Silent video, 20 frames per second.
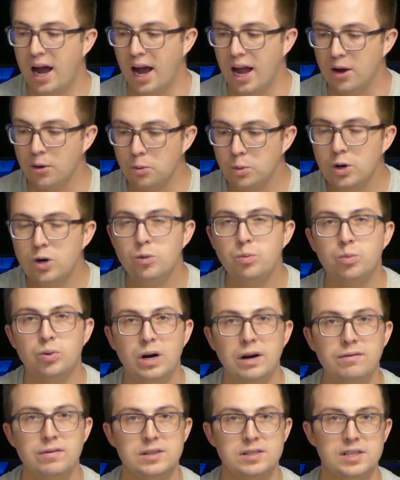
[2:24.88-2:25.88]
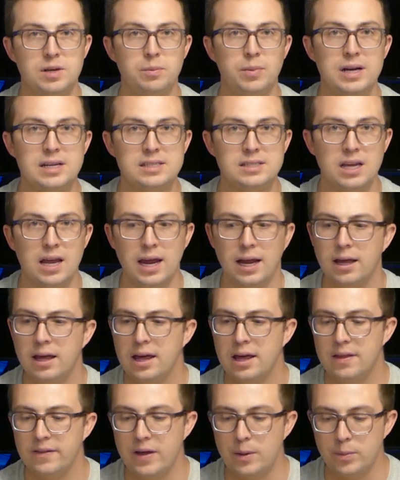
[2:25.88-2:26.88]
I will preface it by saying
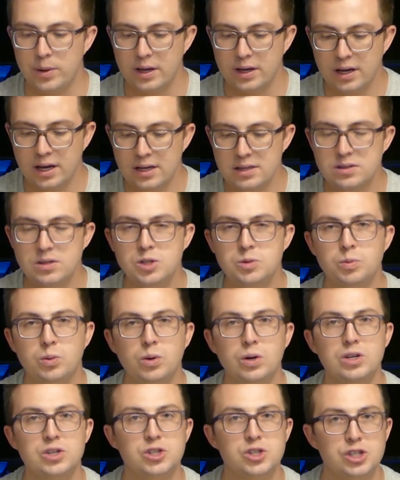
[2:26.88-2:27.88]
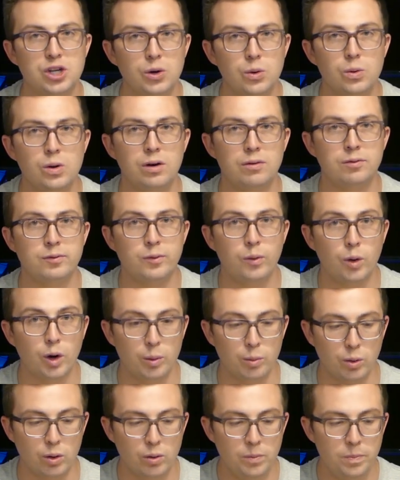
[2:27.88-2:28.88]
that because this board is so
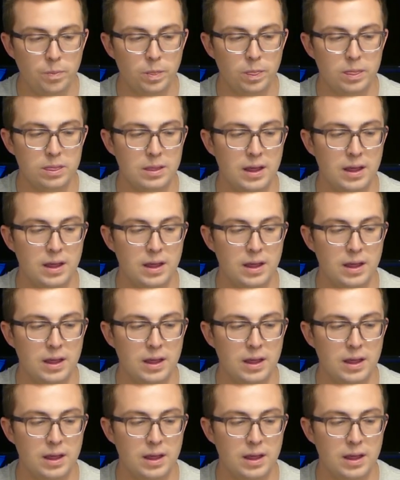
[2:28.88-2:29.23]
affordable